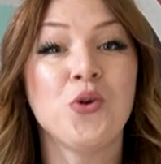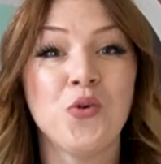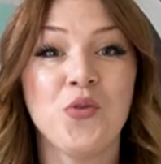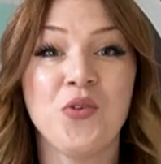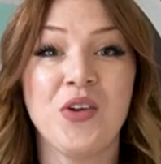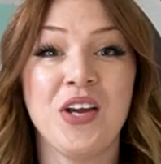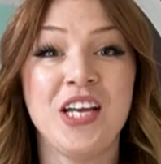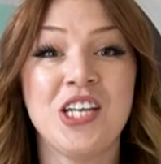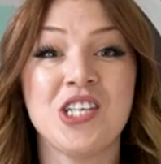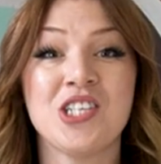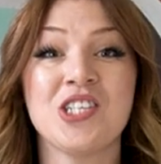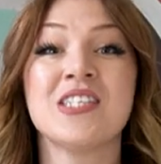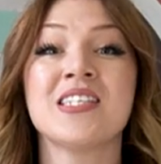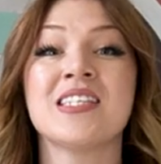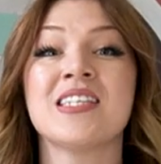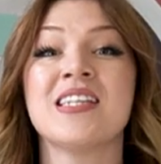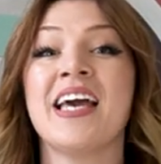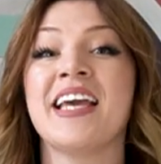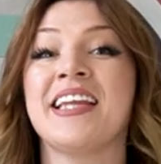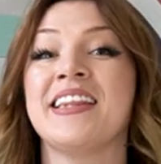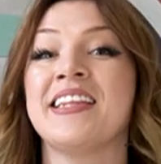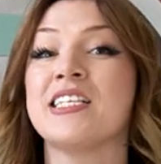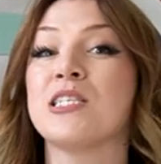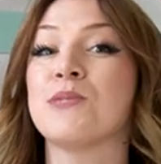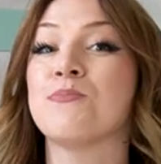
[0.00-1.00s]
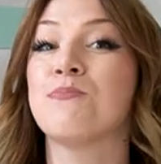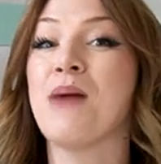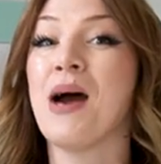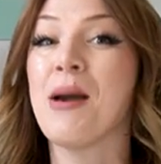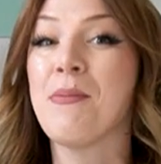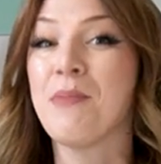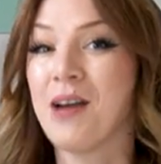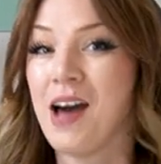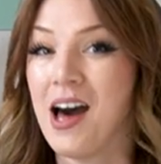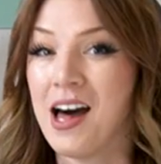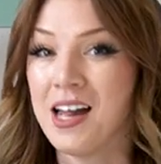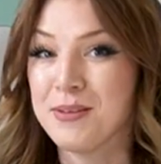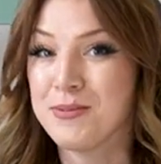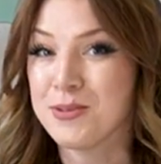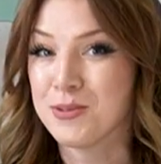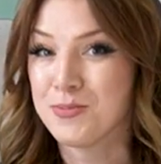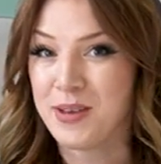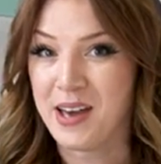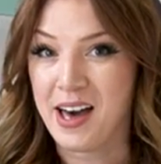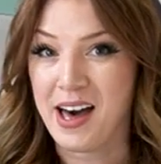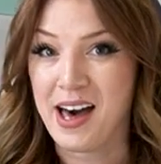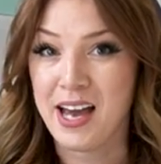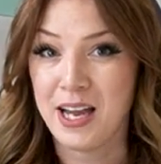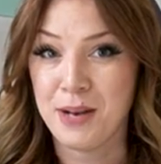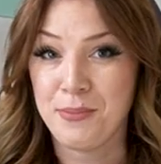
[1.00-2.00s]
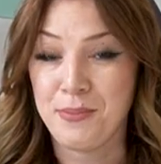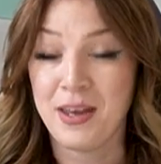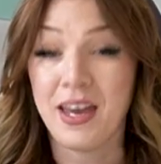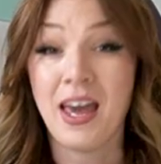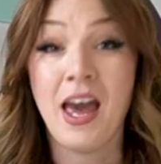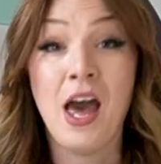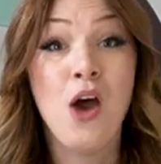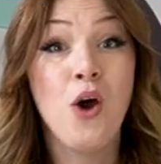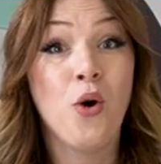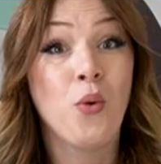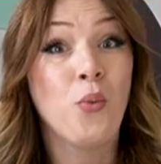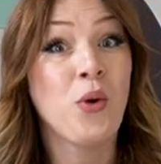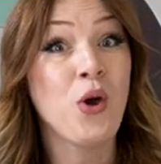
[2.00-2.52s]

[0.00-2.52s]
creations like these pipe columns behind me.